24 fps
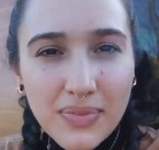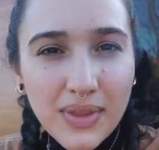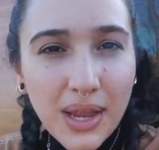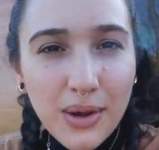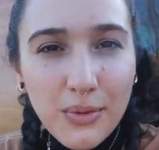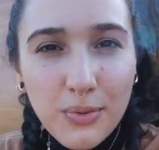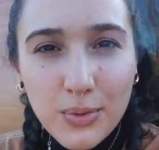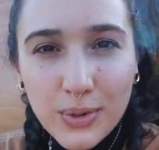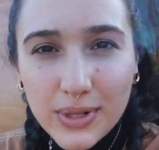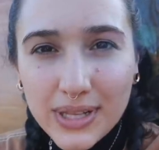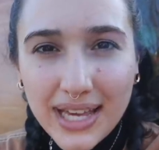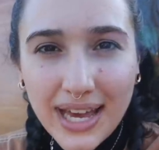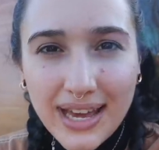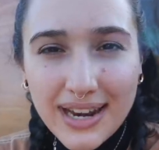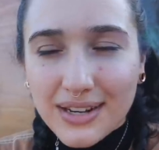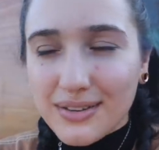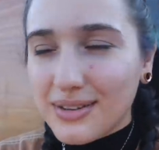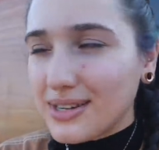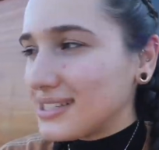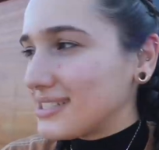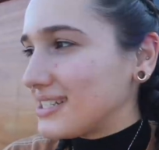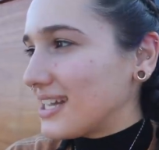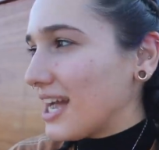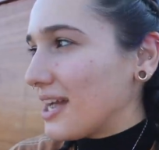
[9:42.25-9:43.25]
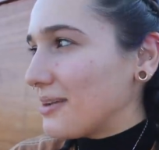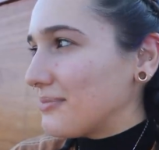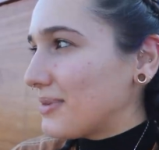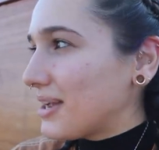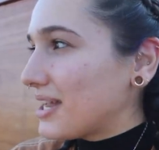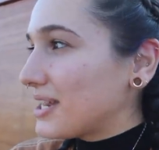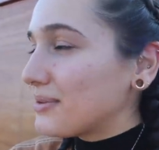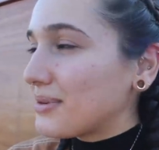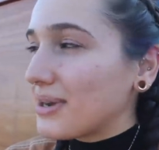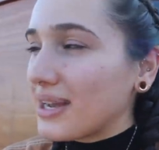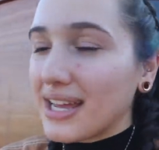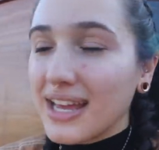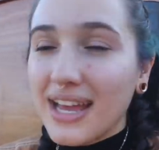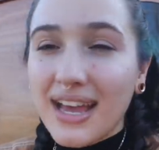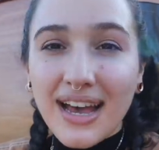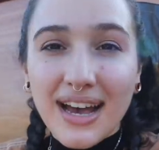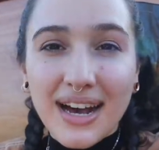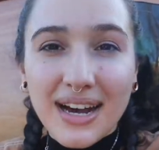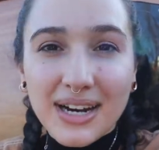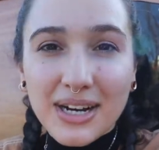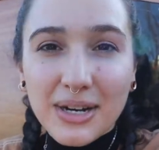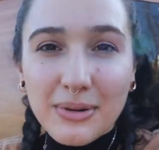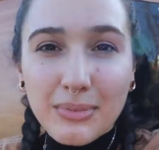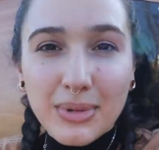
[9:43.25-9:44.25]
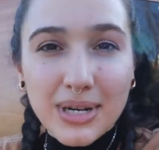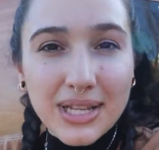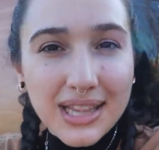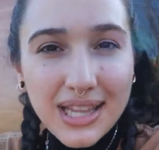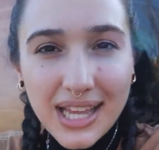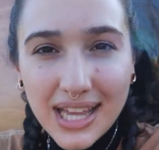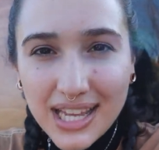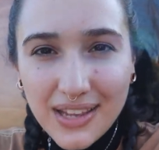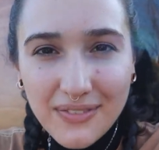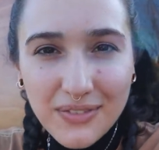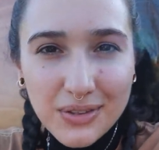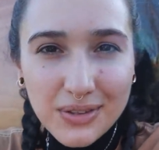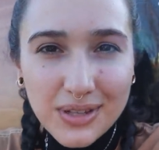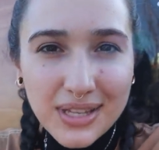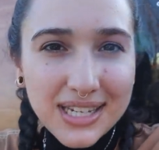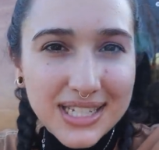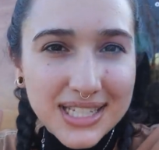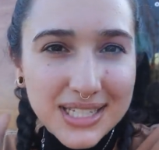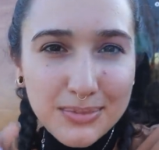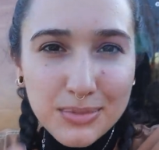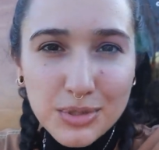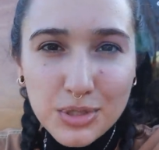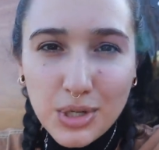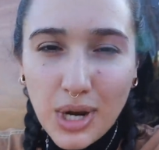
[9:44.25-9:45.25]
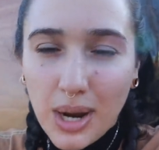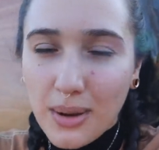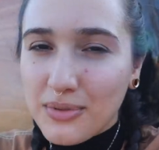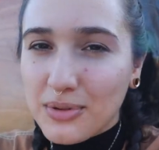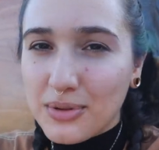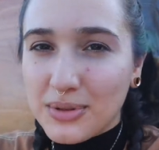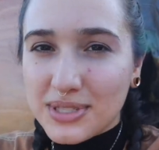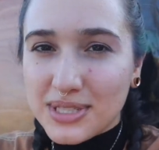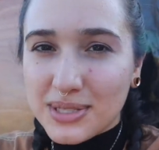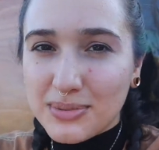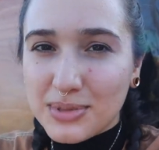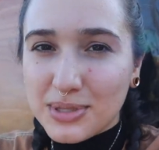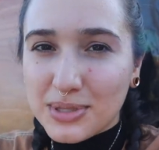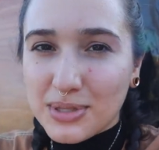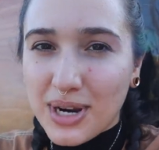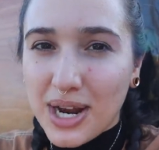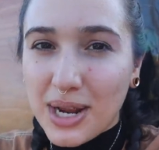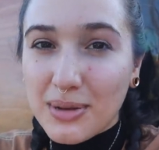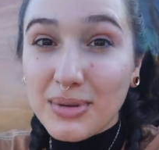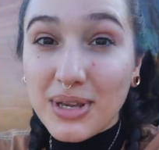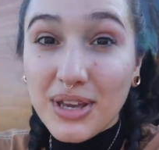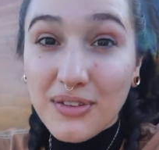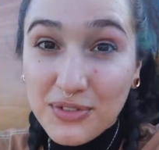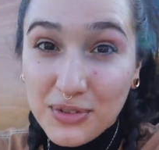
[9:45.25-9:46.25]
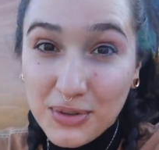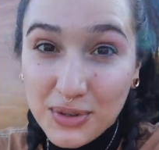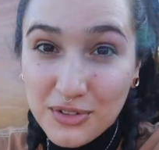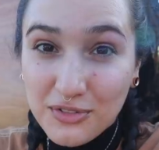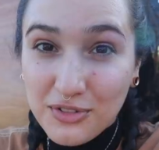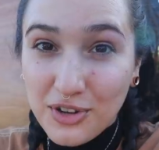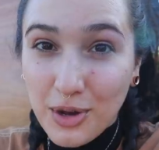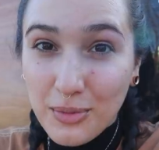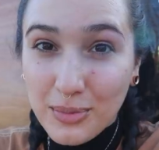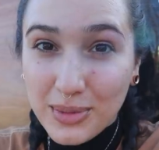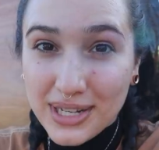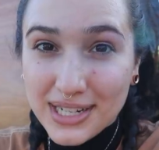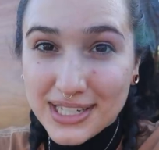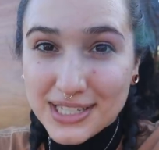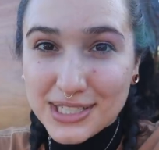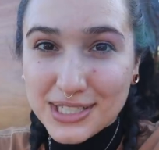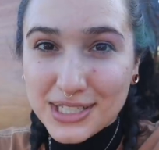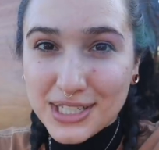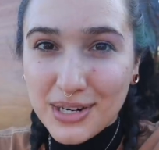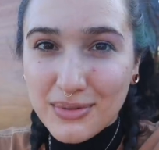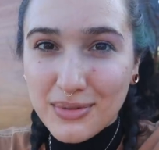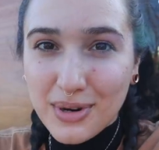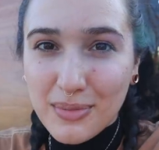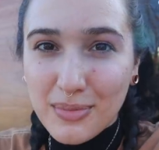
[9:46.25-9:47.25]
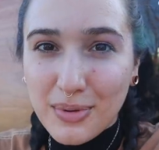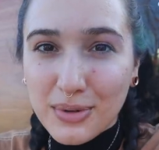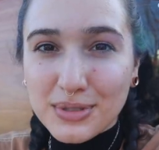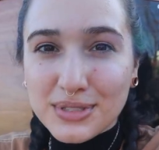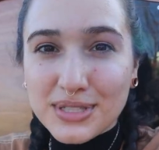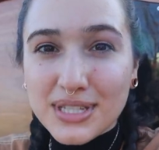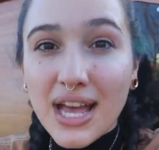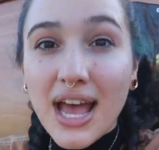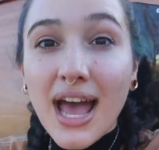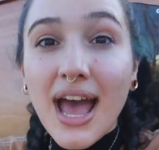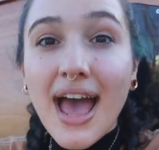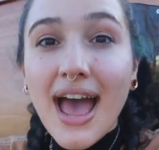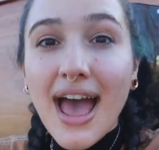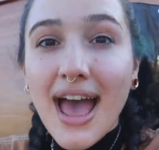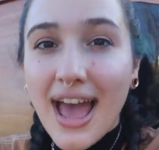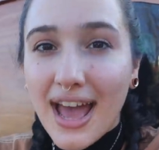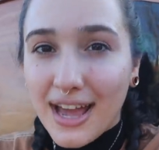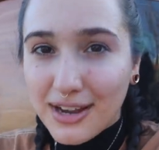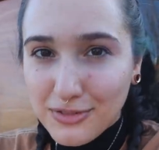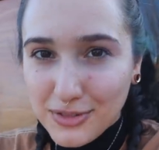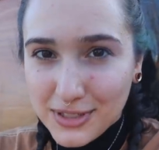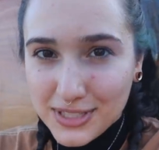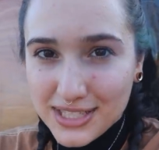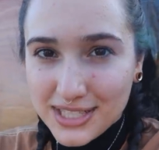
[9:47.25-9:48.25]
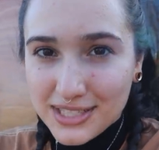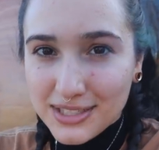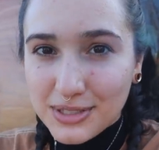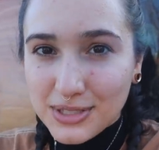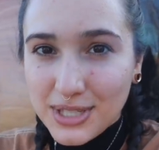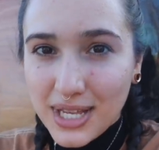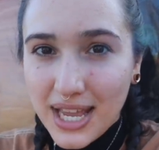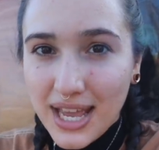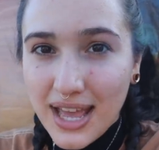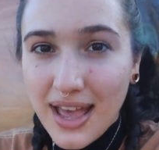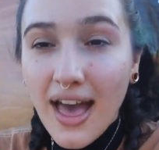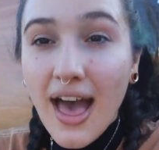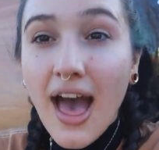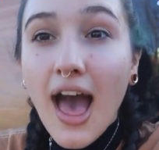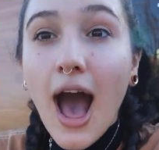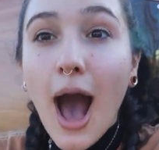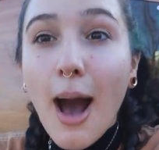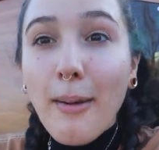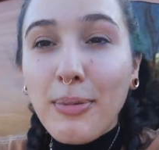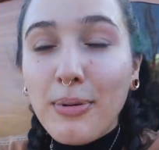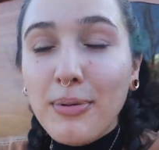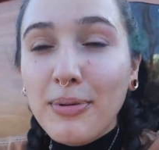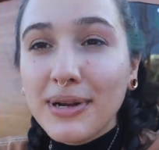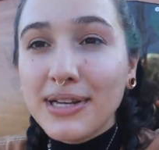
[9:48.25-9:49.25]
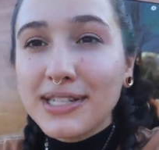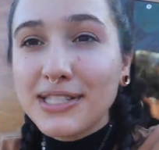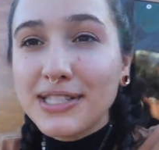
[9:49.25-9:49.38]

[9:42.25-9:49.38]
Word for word: I really had a great time. Anyway, um, like if you like, subscribe if you want to subscribe, if you want to follow me on Instagram where I post every single day, I'll put my